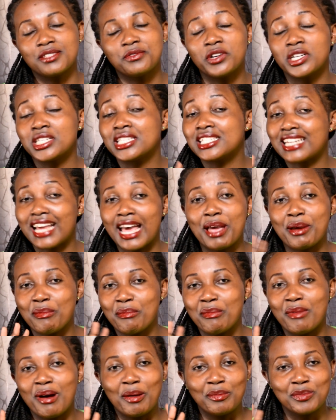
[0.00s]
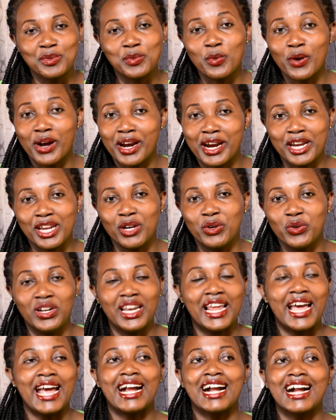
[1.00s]
First time moms, where are you?
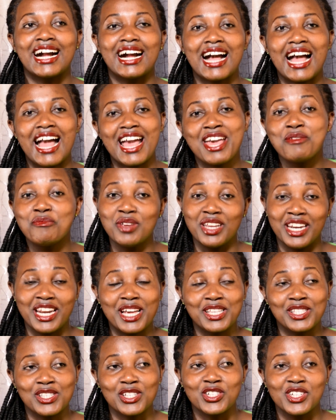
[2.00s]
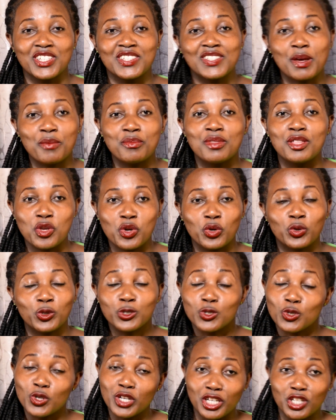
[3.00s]
Like, immunization is something you
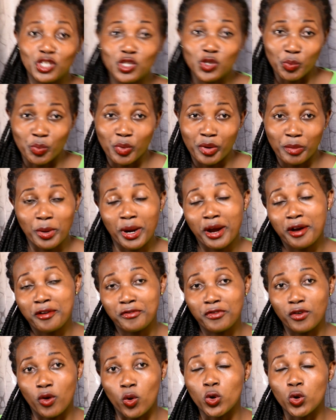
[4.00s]
also need to prepare for.